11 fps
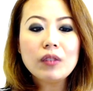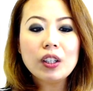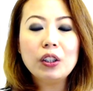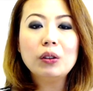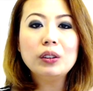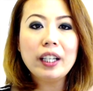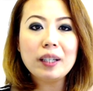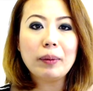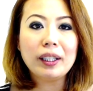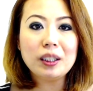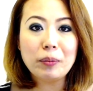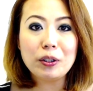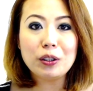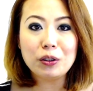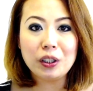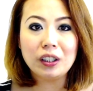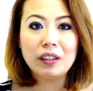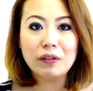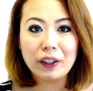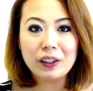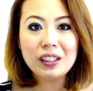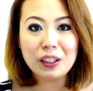you know, take my spiritual journey
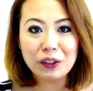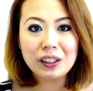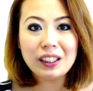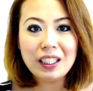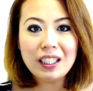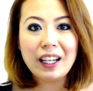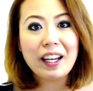very seriously,